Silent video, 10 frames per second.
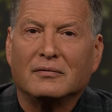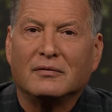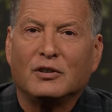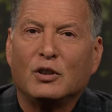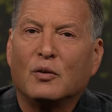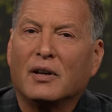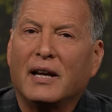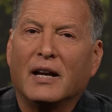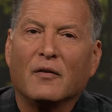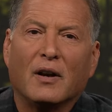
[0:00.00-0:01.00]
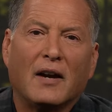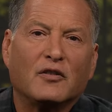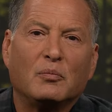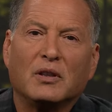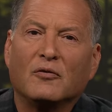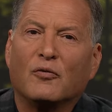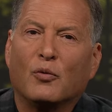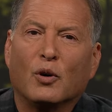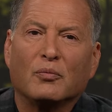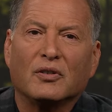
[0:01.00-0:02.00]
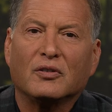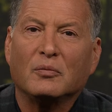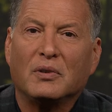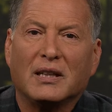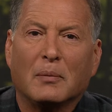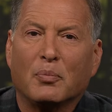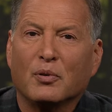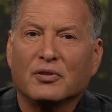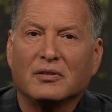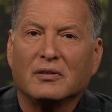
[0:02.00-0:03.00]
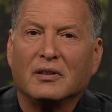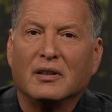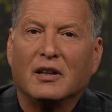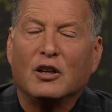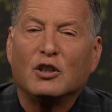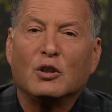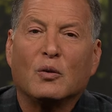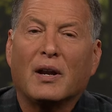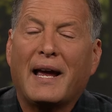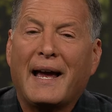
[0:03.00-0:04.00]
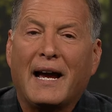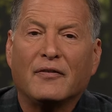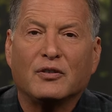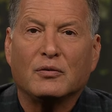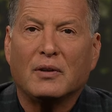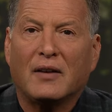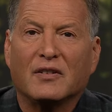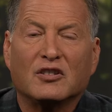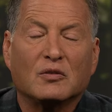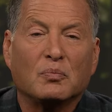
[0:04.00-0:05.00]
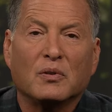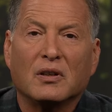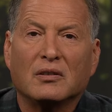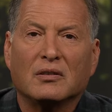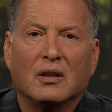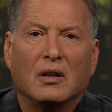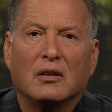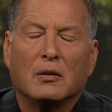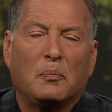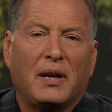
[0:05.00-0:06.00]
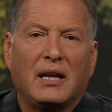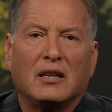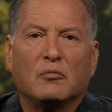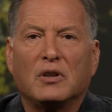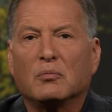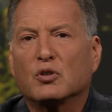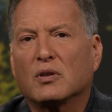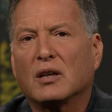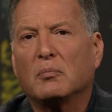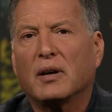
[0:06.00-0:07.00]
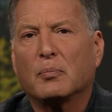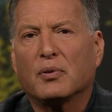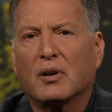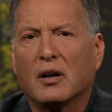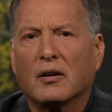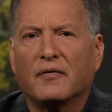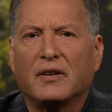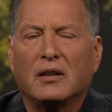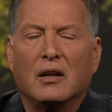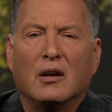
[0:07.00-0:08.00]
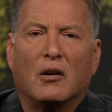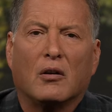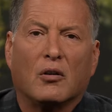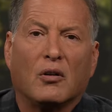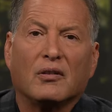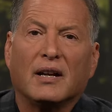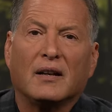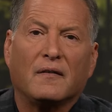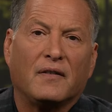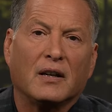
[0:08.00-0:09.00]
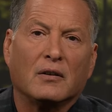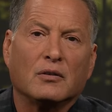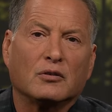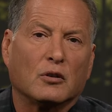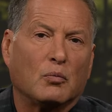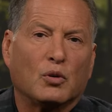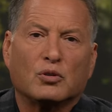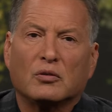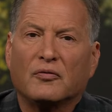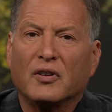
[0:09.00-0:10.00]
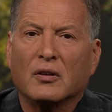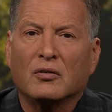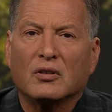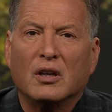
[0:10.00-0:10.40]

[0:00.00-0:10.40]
You don't ever have to be informed to be that person. You don't have to have experienced the pain of being betrayed by pornography, or online affairs, or emotional affairs.